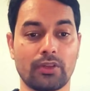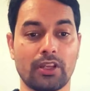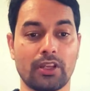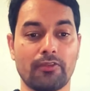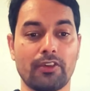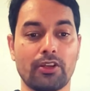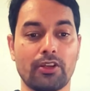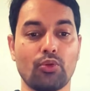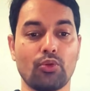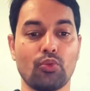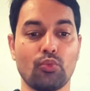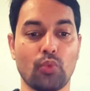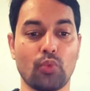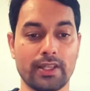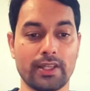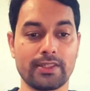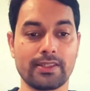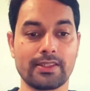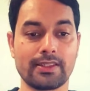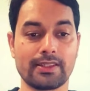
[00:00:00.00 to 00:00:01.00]
giving you
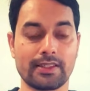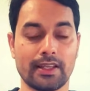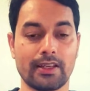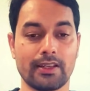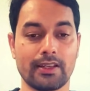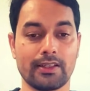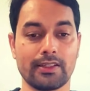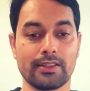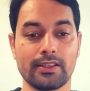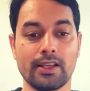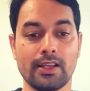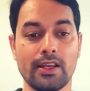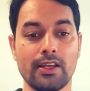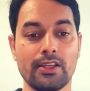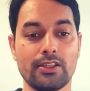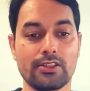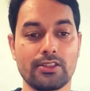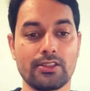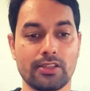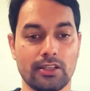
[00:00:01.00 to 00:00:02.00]
one single
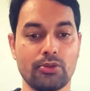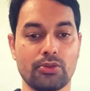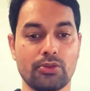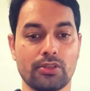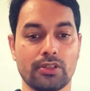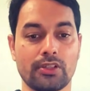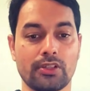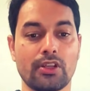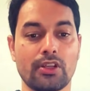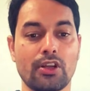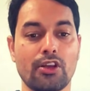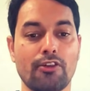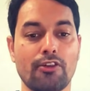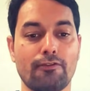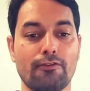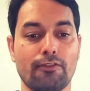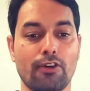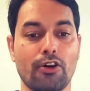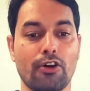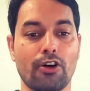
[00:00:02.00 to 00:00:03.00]
solution
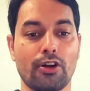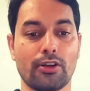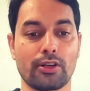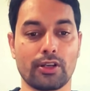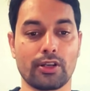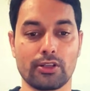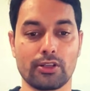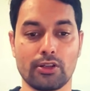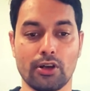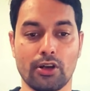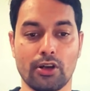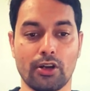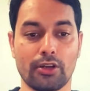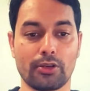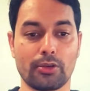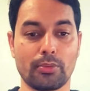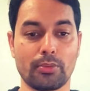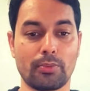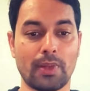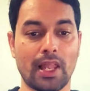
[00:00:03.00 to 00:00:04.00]
for your
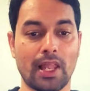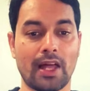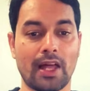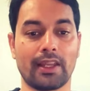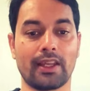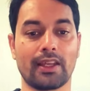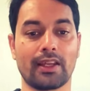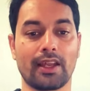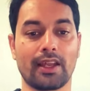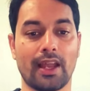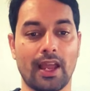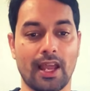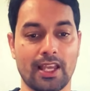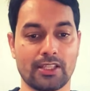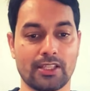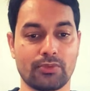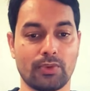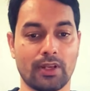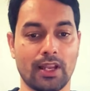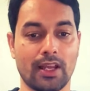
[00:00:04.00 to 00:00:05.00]
planning
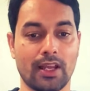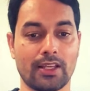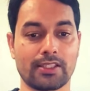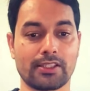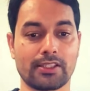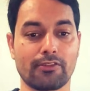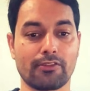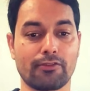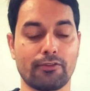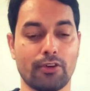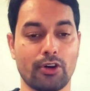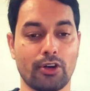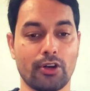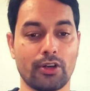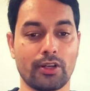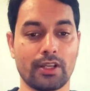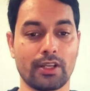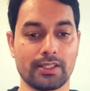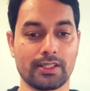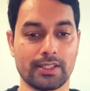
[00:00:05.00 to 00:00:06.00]
as well as
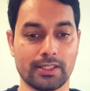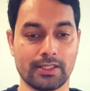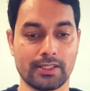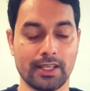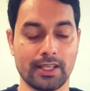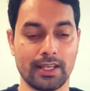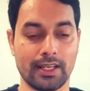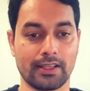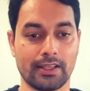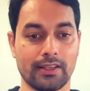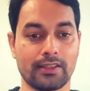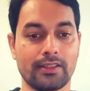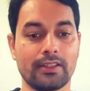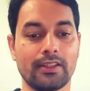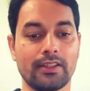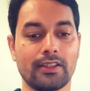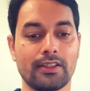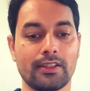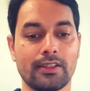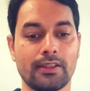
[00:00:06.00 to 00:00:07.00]
for the data.
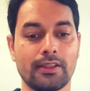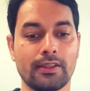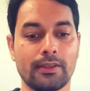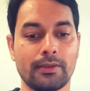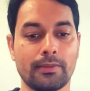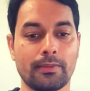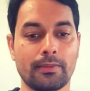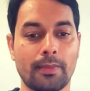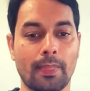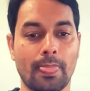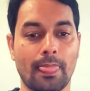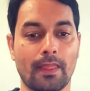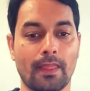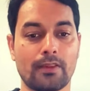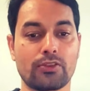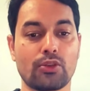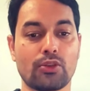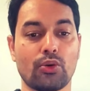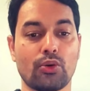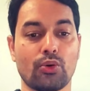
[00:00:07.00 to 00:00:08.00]

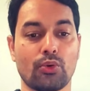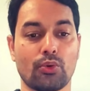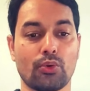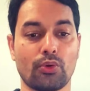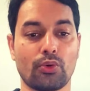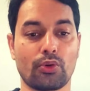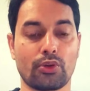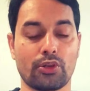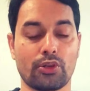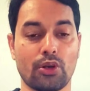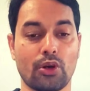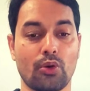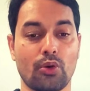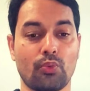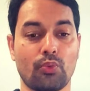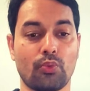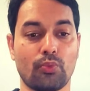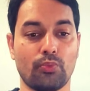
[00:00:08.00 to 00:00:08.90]
So you're